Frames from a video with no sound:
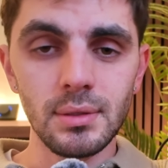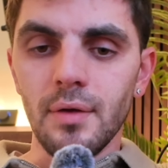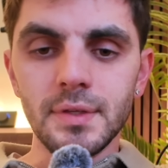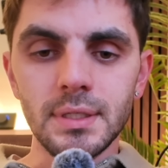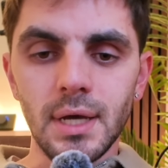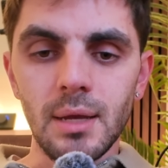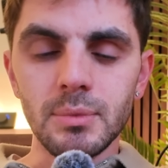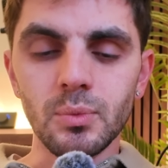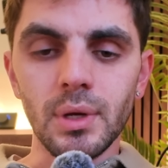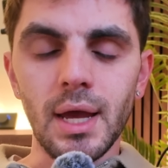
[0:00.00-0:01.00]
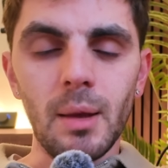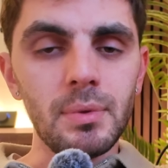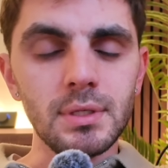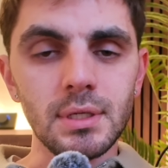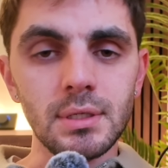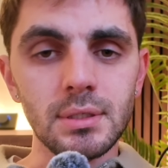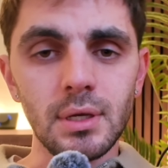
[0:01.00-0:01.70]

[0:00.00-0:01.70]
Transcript: Oftentimes what happens is